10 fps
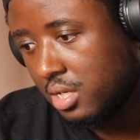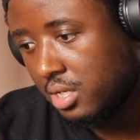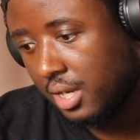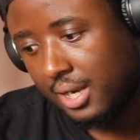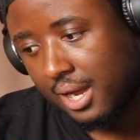
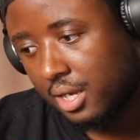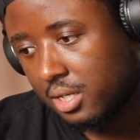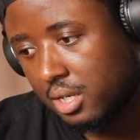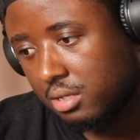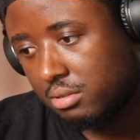yeah, like
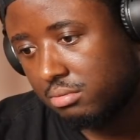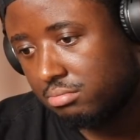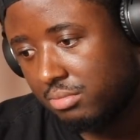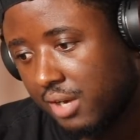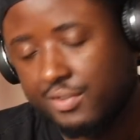
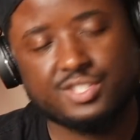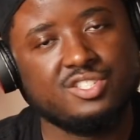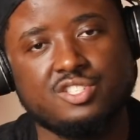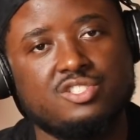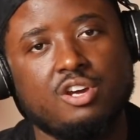ever
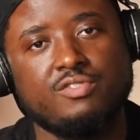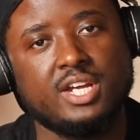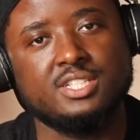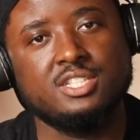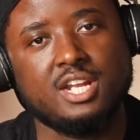since I started
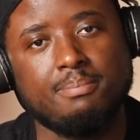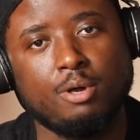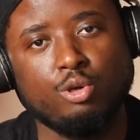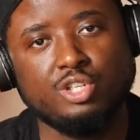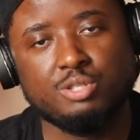reacting to that
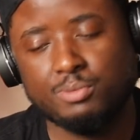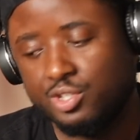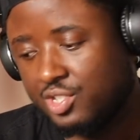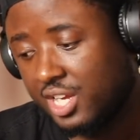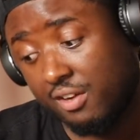Polish
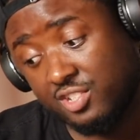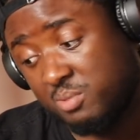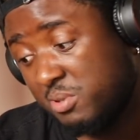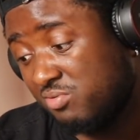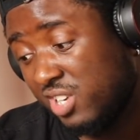music, I've just
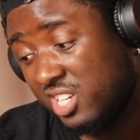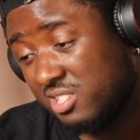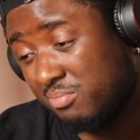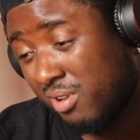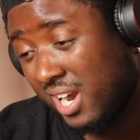been really
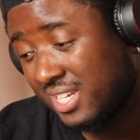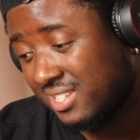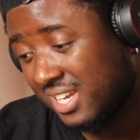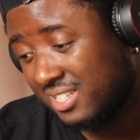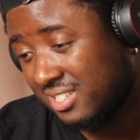surprised.
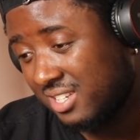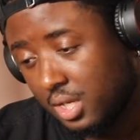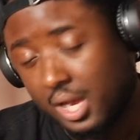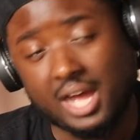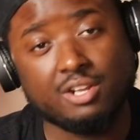And
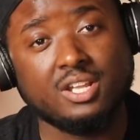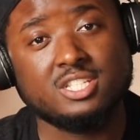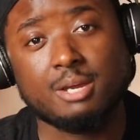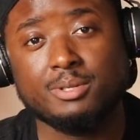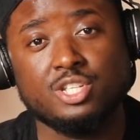I know that
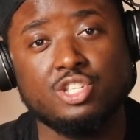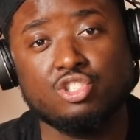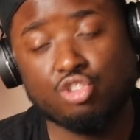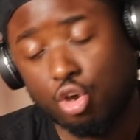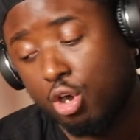Sabaton's
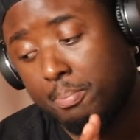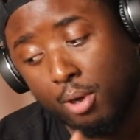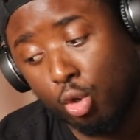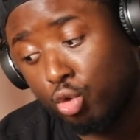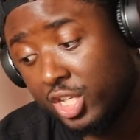not a
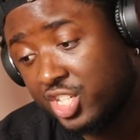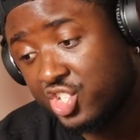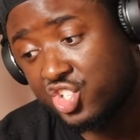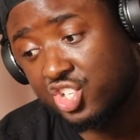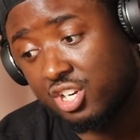
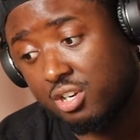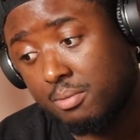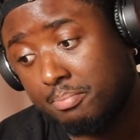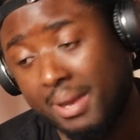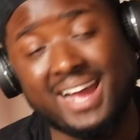Polish
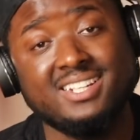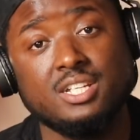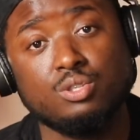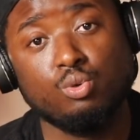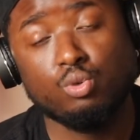band
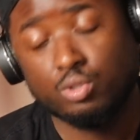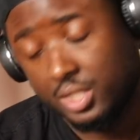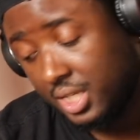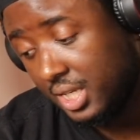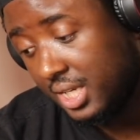at all,
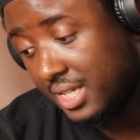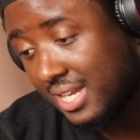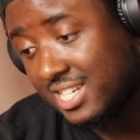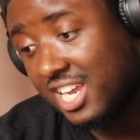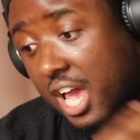it's
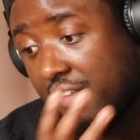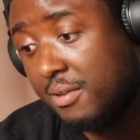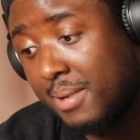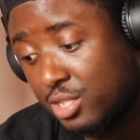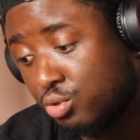actually a heavy
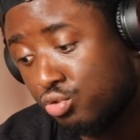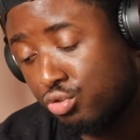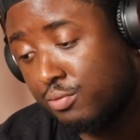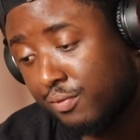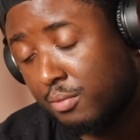metal
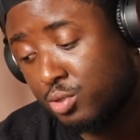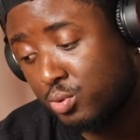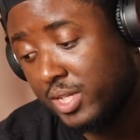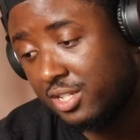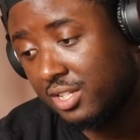group from
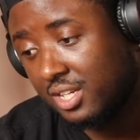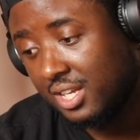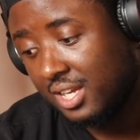Sweden.